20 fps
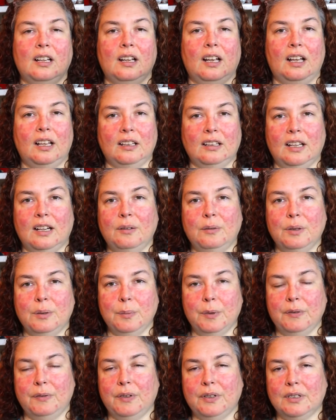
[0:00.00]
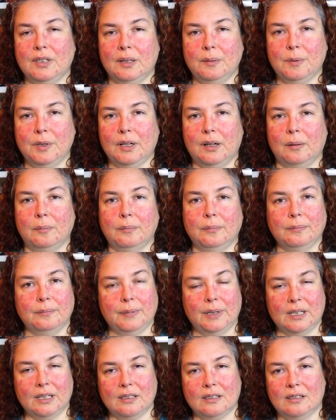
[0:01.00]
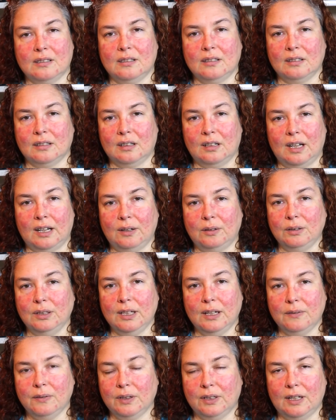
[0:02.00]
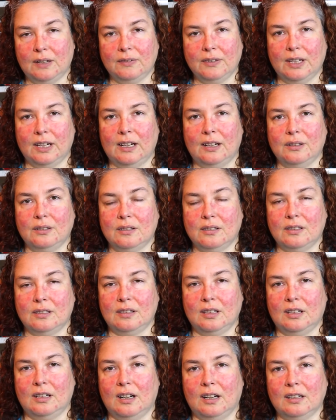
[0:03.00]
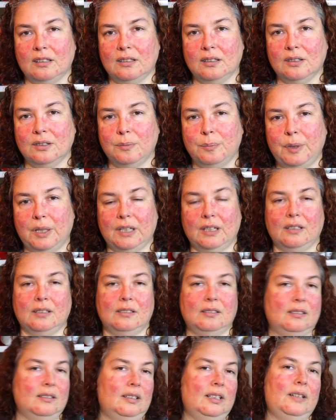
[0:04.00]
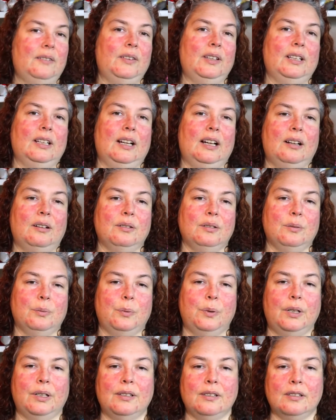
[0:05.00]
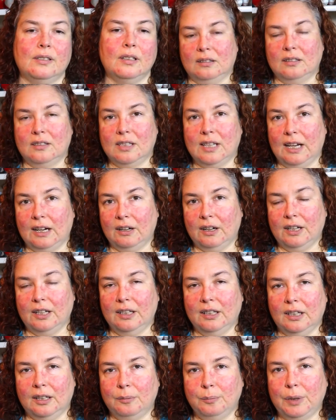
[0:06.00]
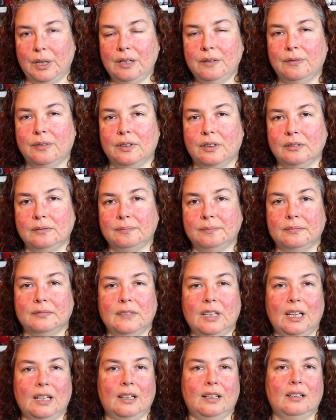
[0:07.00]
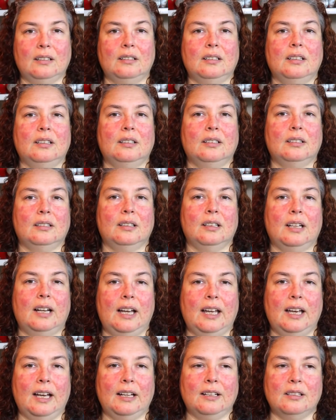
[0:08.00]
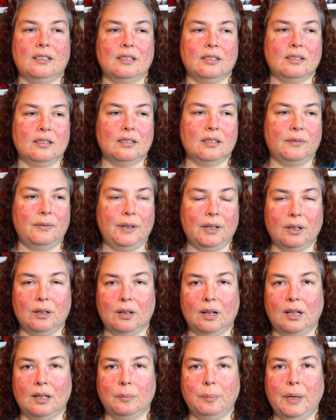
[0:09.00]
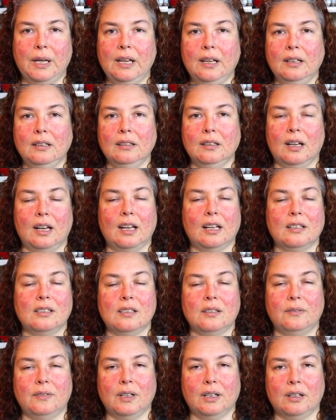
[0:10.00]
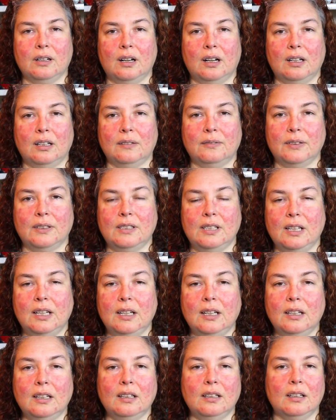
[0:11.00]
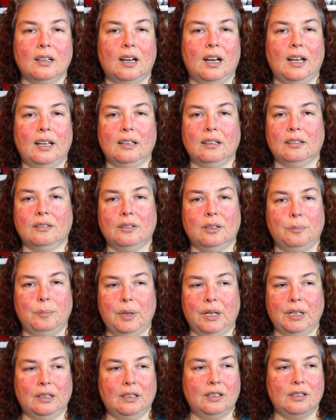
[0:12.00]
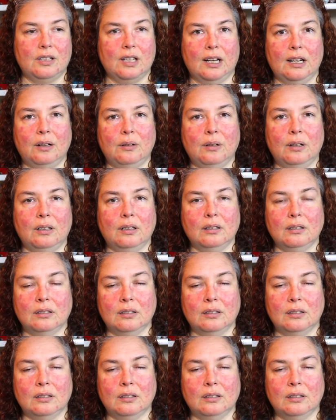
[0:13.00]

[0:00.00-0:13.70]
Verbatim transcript: and that was my full-time job, because I only ever left the house to see doctors, because leaving the house was scary and painful. And I had severe chronic pain, I had severe chronic fatigue, I could barely shower.